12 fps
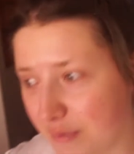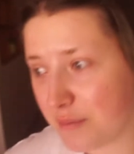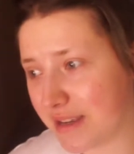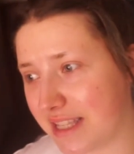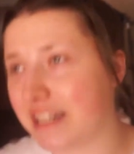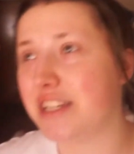
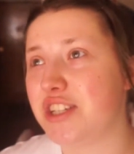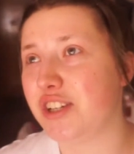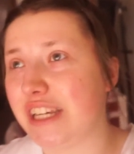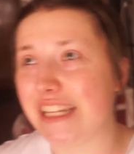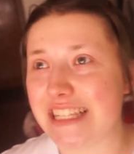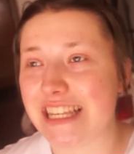my second
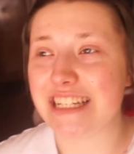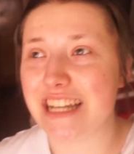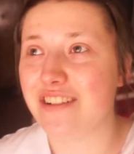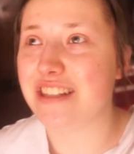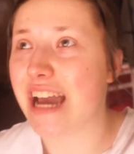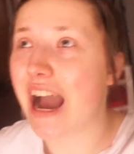shoot is
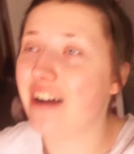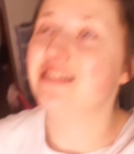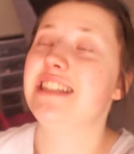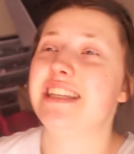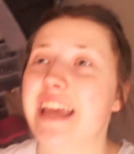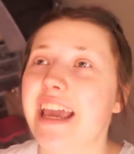
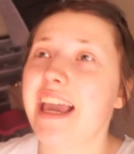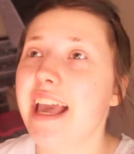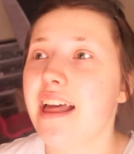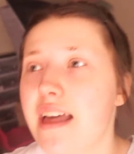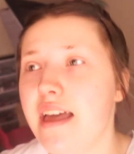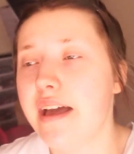downtown today.
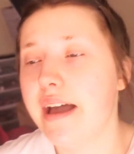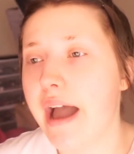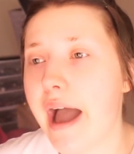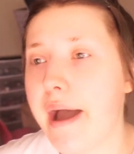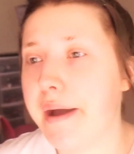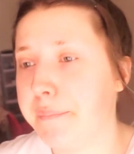
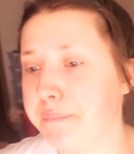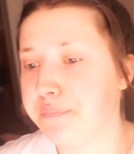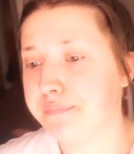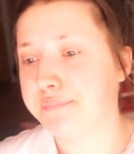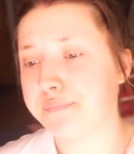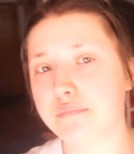Um,
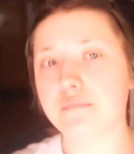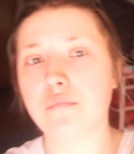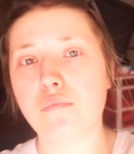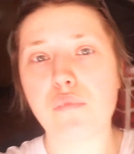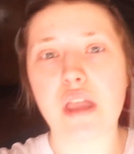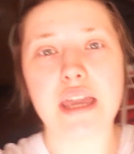
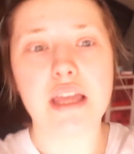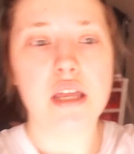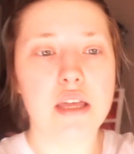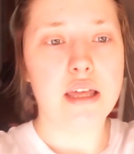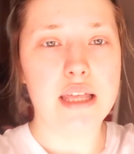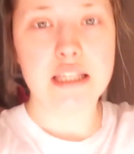
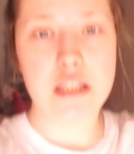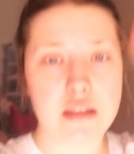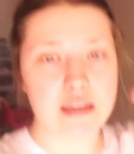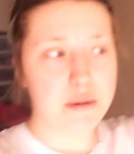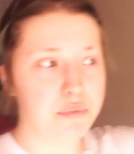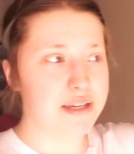it's
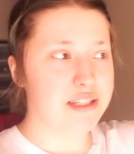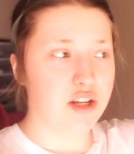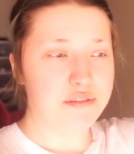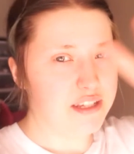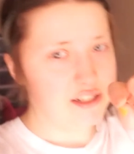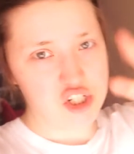in a place
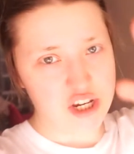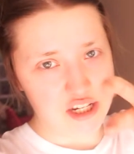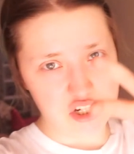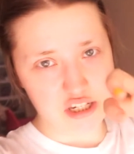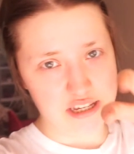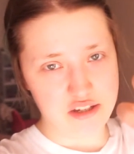called the
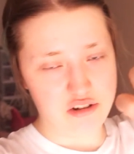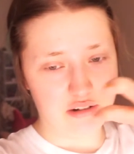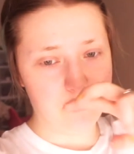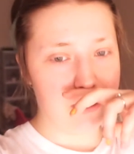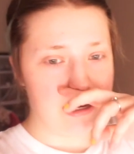Exchange District where